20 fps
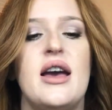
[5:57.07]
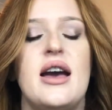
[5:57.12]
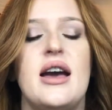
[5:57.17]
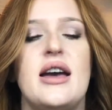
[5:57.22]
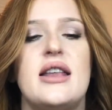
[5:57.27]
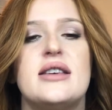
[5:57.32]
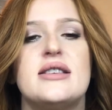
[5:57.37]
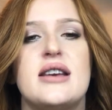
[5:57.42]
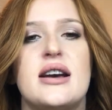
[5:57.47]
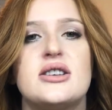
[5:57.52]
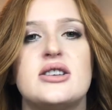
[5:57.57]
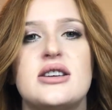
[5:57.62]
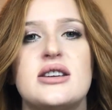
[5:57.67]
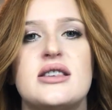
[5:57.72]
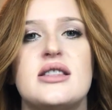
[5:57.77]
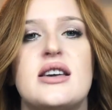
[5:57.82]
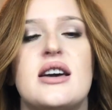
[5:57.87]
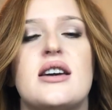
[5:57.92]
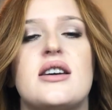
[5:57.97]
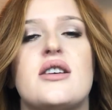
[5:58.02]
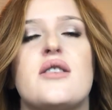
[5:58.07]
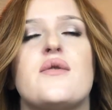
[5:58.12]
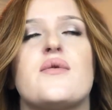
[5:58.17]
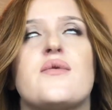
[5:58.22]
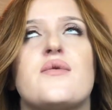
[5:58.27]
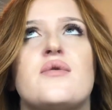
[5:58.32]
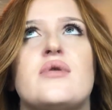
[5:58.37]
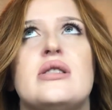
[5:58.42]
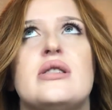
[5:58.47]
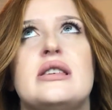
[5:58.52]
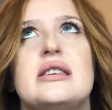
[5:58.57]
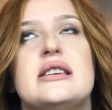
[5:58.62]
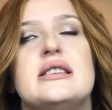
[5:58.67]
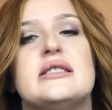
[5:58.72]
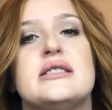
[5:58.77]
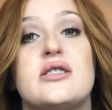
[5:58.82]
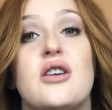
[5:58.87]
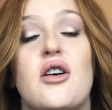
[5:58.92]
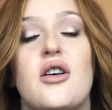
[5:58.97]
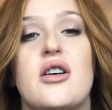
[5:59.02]
And it's actually like really
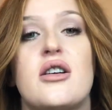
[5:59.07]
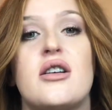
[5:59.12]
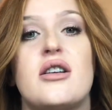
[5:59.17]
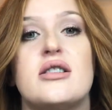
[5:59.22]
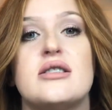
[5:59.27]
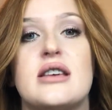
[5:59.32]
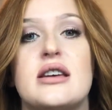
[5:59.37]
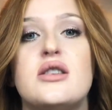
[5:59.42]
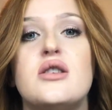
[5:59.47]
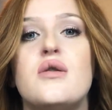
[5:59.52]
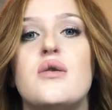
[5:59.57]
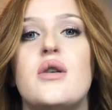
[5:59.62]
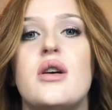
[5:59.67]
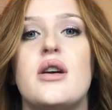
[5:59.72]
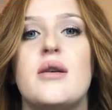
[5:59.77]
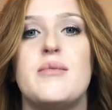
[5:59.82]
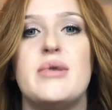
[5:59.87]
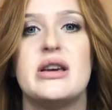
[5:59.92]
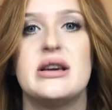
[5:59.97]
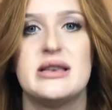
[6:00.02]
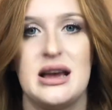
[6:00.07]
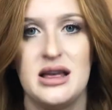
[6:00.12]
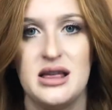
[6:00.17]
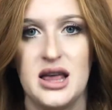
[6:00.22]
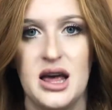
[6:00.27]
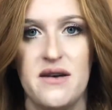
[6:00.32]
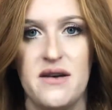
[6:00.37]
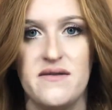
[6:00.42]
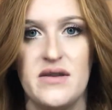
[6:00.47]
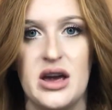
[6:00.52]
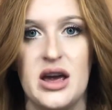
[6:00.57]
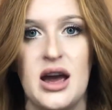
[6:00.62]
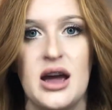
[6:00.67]
stunk because I do it because I love it.